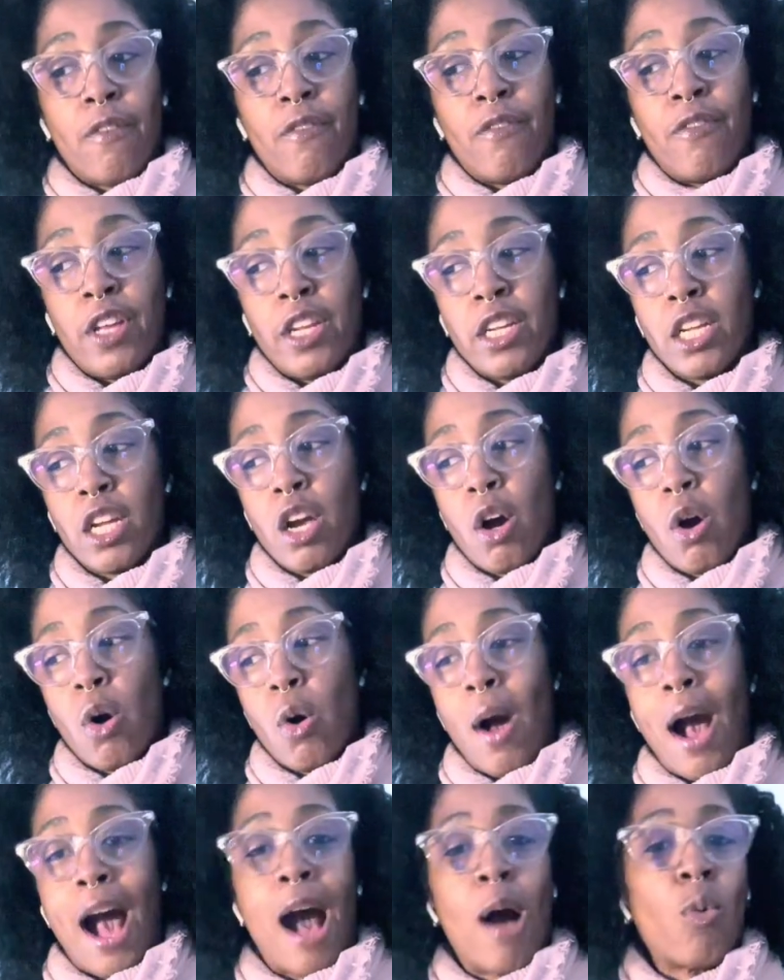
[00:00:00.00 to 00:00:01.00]

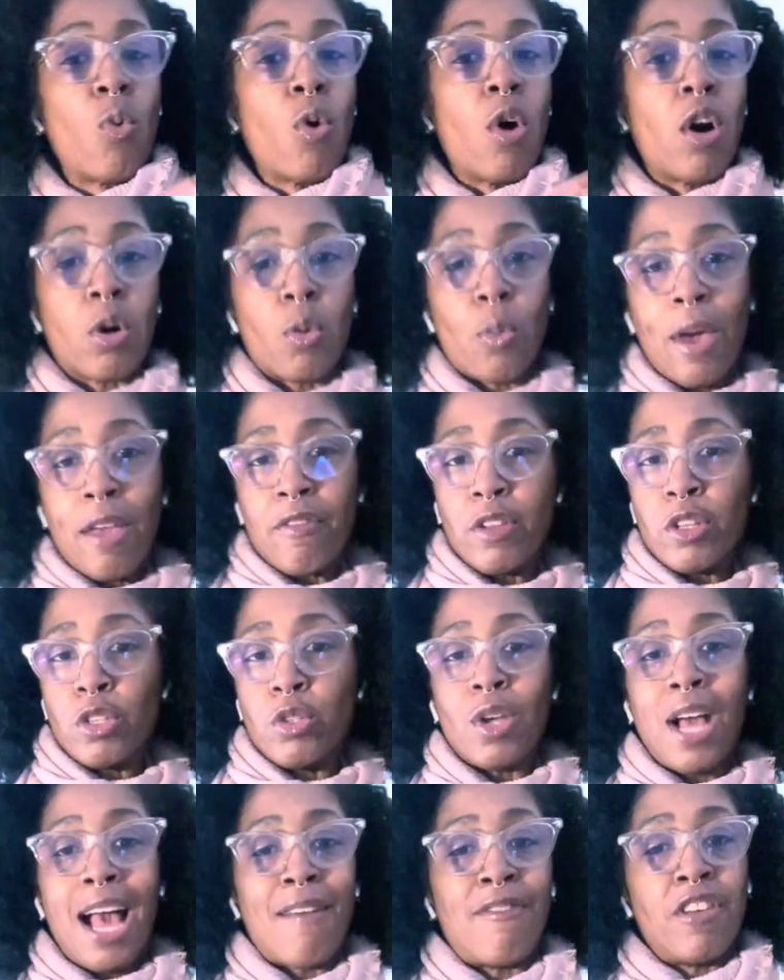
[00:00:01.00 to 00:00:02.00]
video, I'll walk
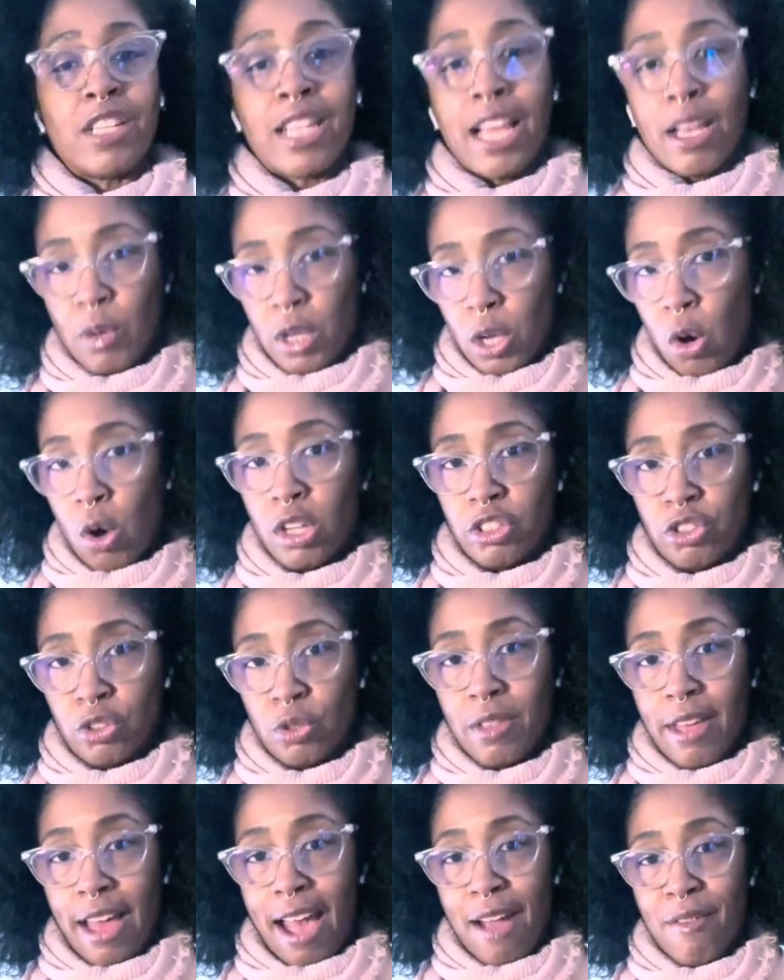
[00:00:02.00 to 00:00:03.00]
away. I feel like we all do
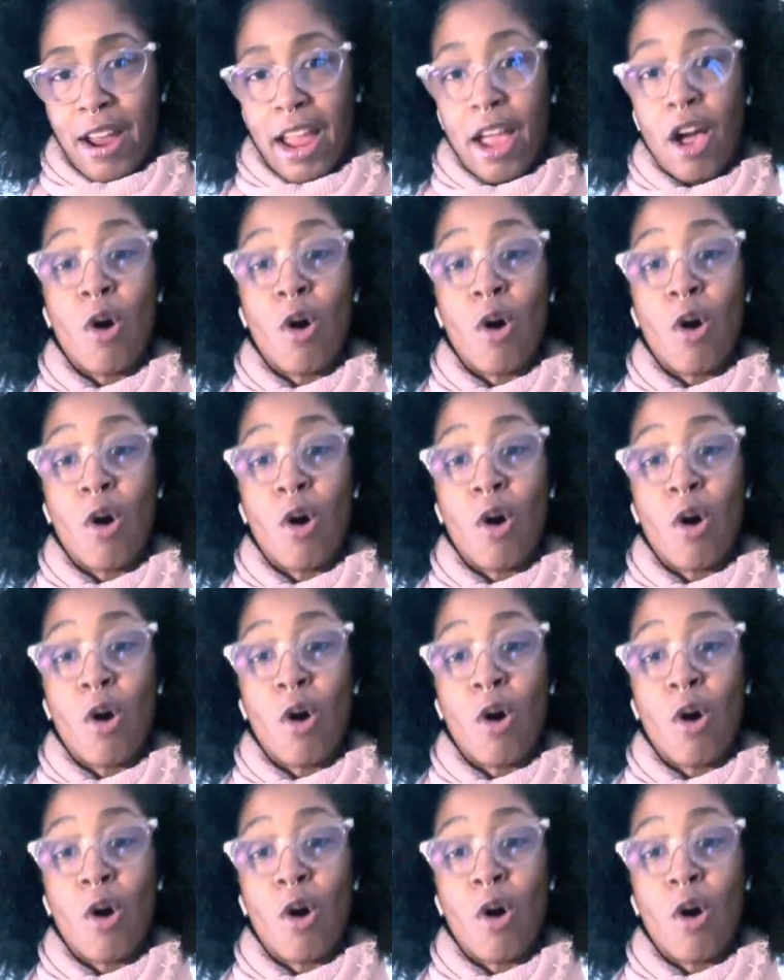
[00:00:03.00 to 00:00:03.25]
that, right?